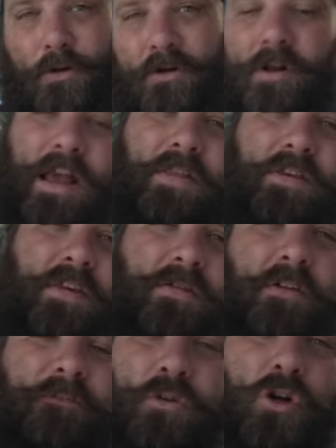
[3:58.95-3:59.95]
order to get this
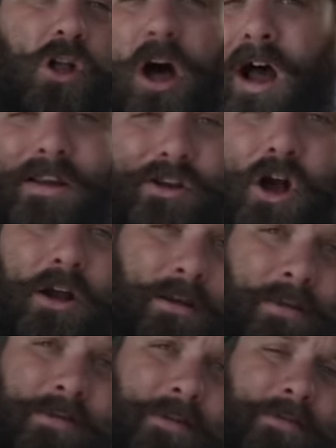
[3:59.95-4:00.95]
to full hot dog
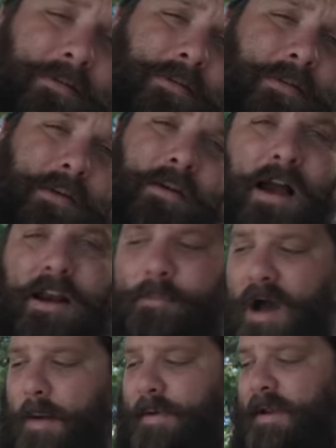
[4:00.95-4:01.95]
consistency, I'm gonna
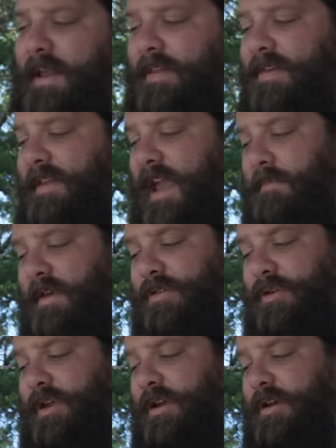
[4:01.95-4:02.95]
pop it in the stand
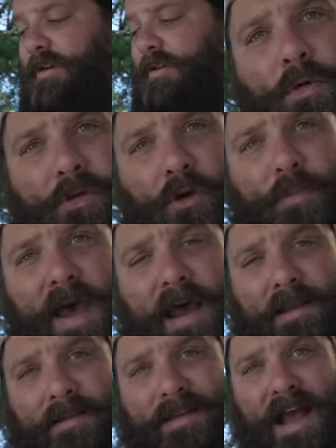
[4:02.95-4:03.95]
mixer here with the old
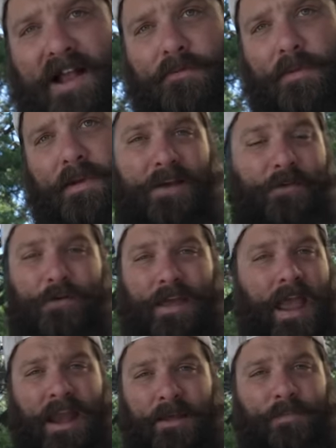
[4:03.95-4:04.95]
paddle attachment. If it was
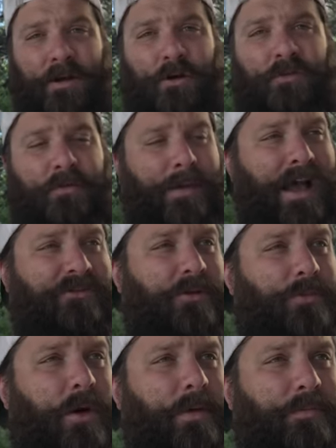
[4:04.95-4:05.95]
any bigger of a batch,
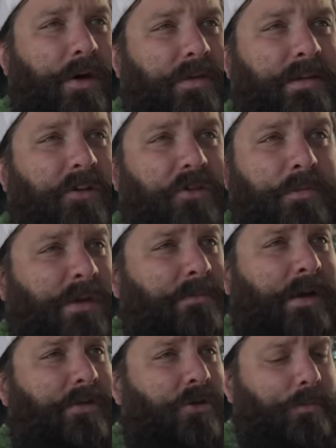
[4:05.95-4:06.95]
I'd probably bust out the meat
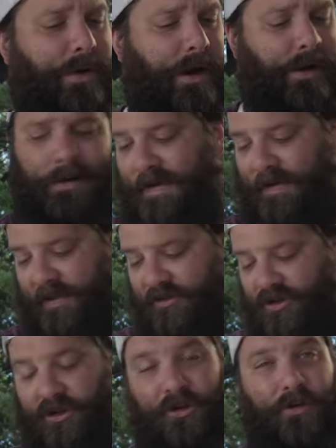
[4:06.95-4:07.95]
mixer, but I think this
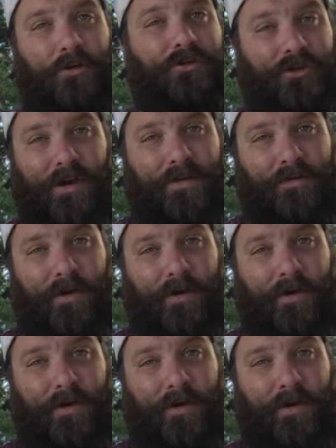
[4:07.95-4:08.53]
should do just